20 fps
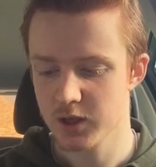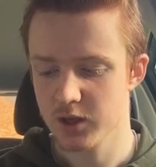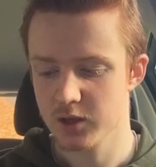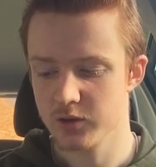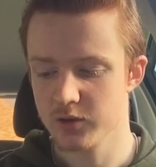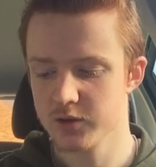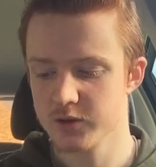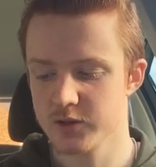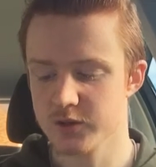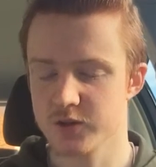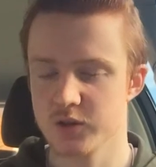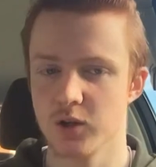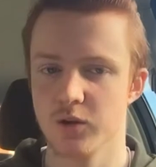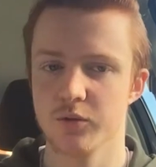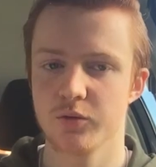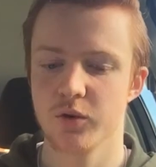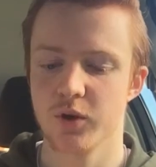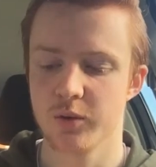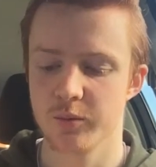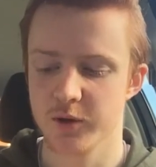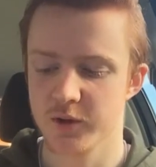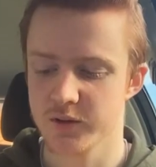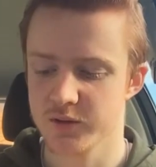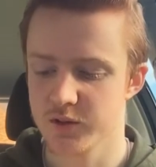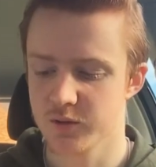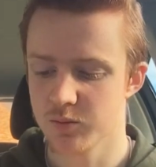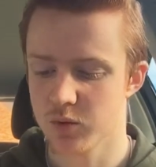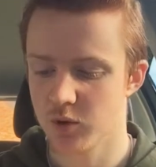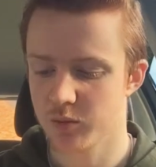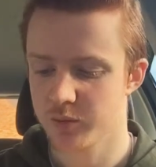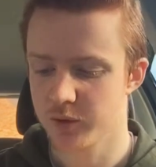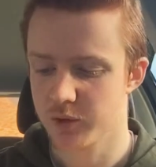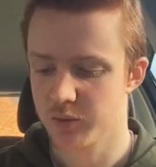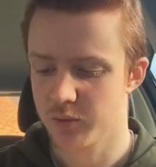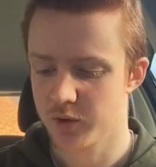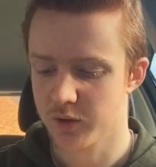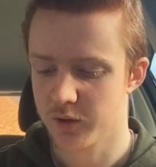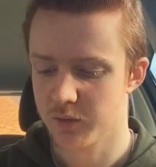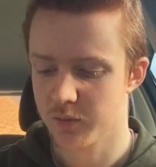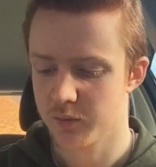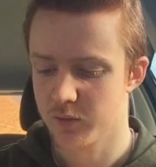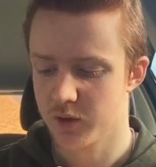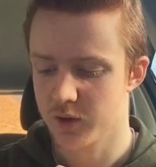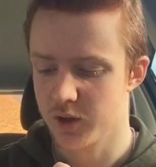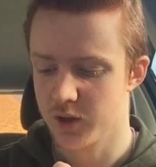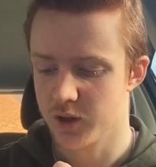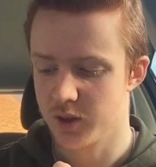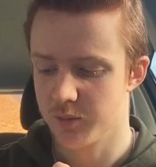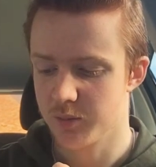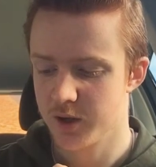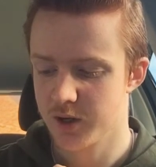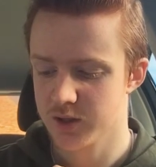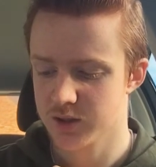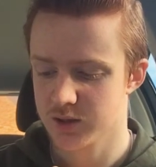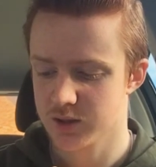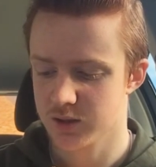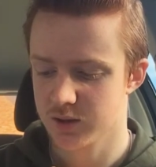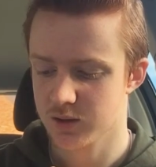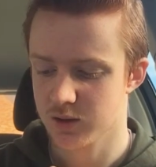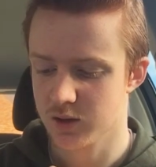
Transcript: I use this software because it's probably one of the best